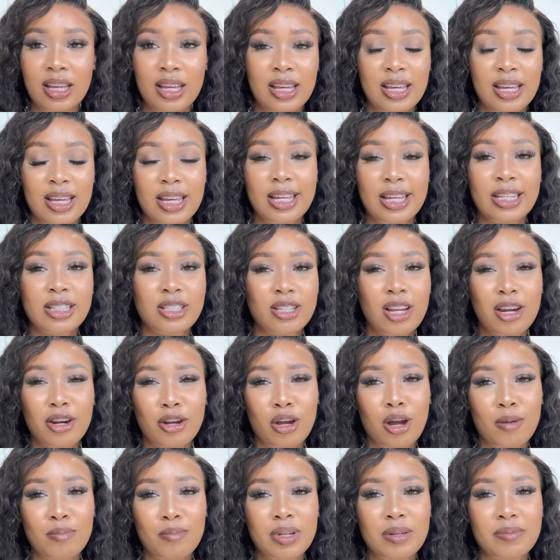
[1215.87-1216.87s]
It's not a
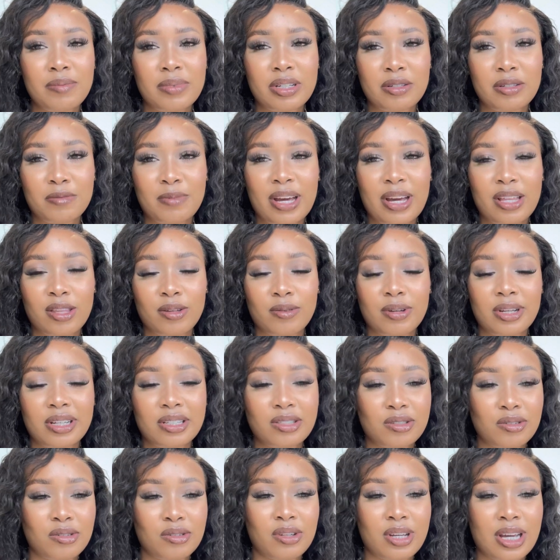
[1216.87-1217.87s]
compliment, by the way,
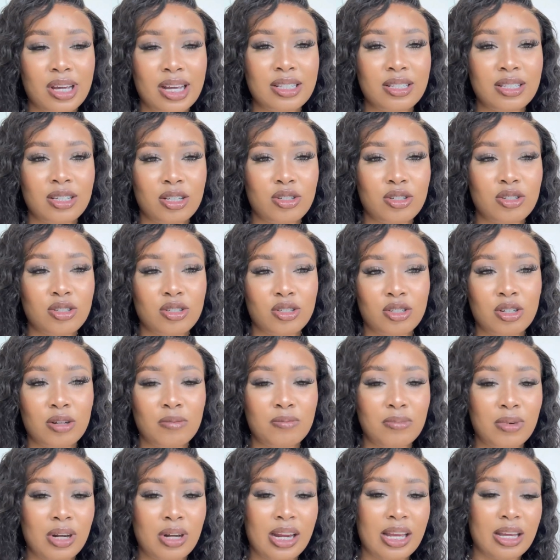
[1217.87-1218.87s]
so you guys need to stop
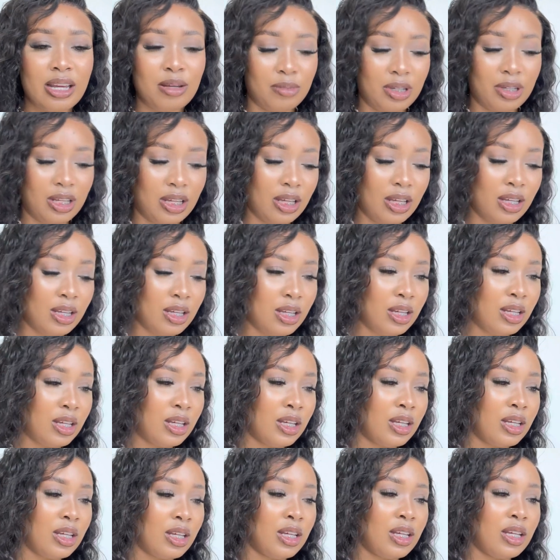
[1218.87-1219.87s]
bullying me.
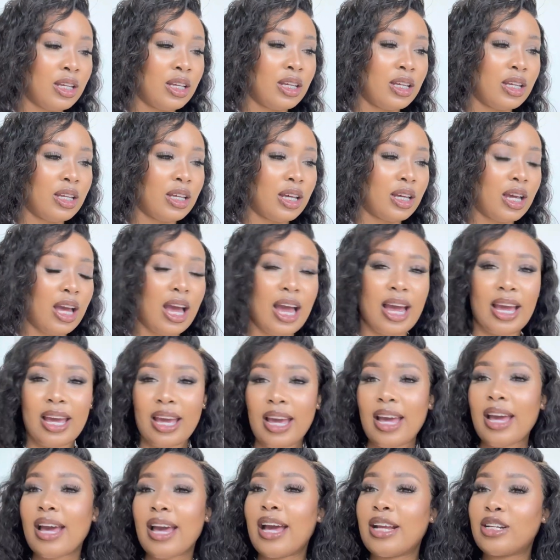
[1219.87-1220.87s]

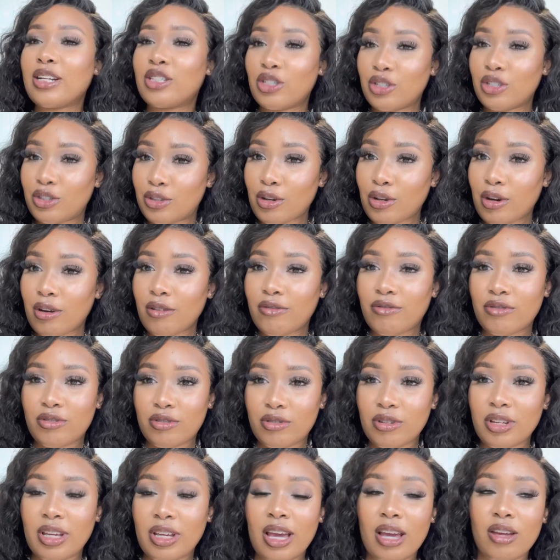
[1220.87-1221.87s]
I deserve
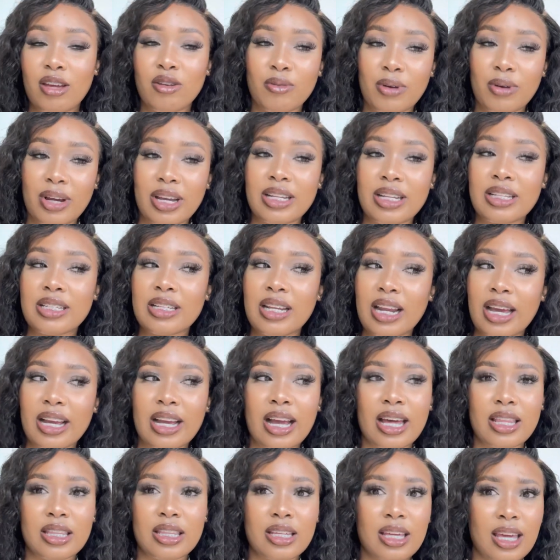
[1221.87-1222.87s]
to gain weight like
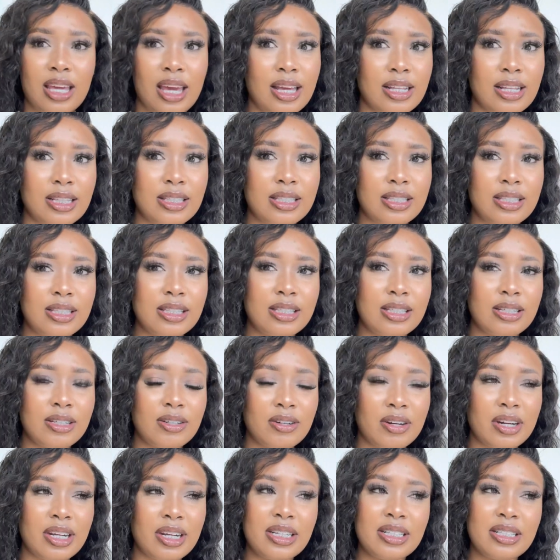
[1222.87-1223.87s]
other kids,
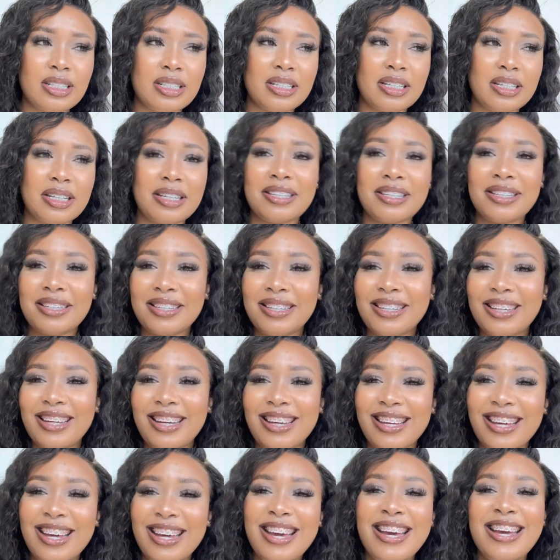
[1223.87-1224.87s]
right?
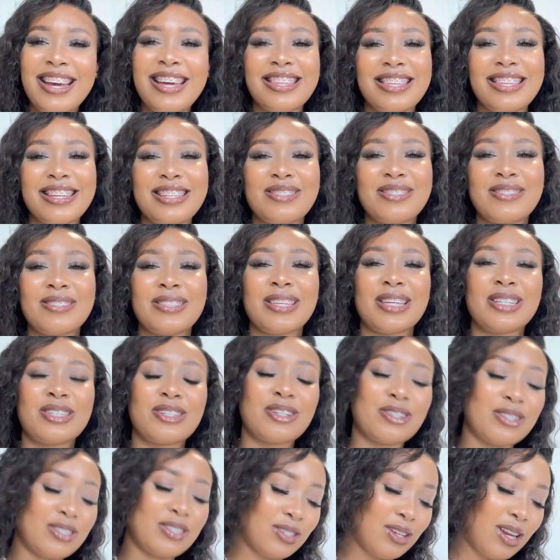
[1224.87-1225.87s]
Things to say to
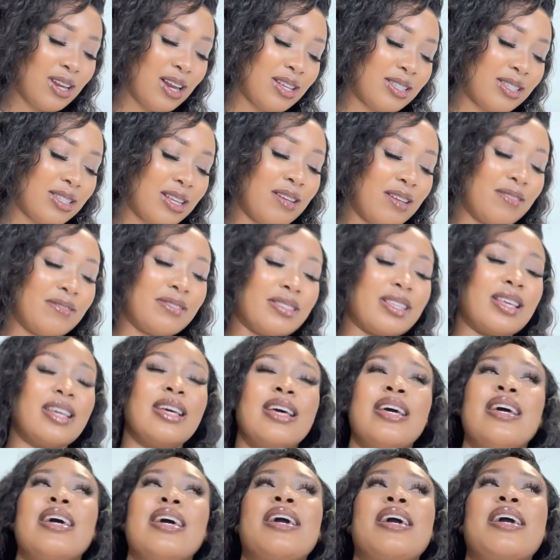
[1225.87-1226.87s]
console ourselves.
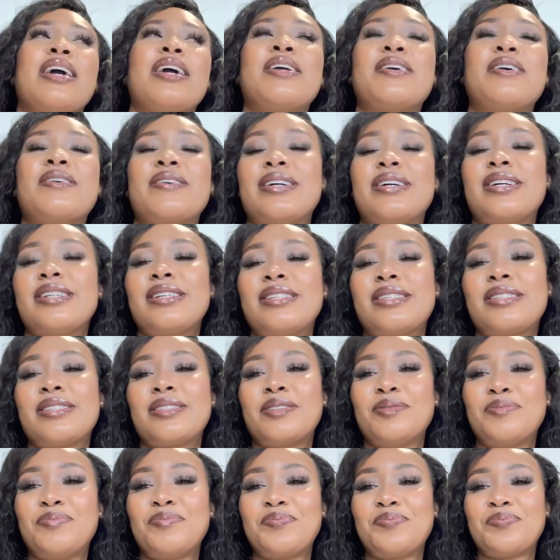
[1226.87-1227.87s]
Anyways,
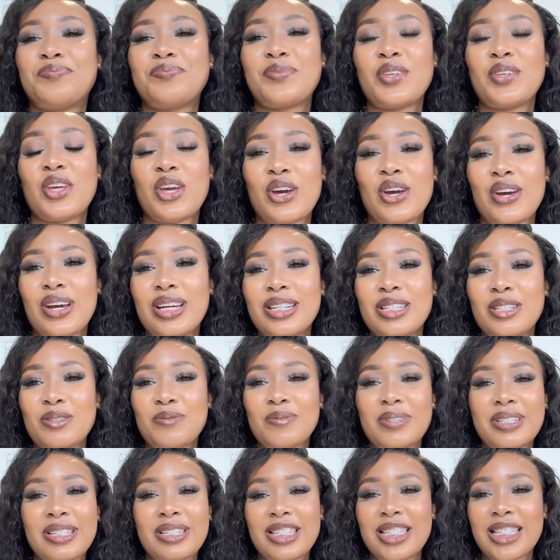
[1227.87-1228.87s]
yeah, I just
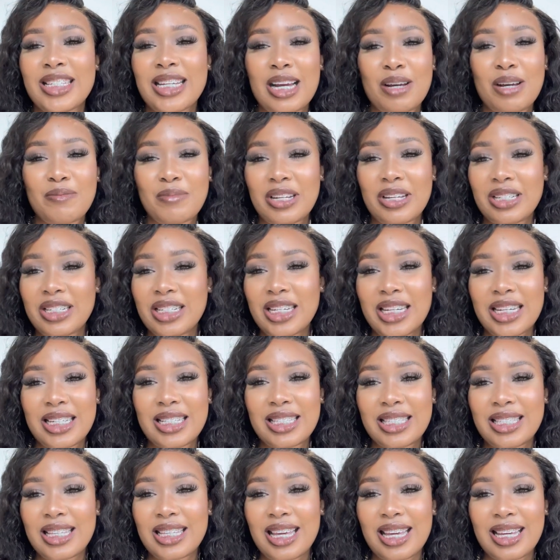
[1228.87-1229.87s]
wanted to come out here and
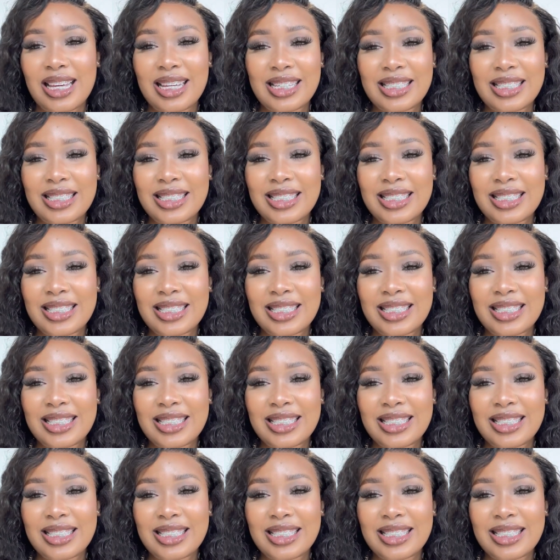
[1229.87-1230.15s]
say I'm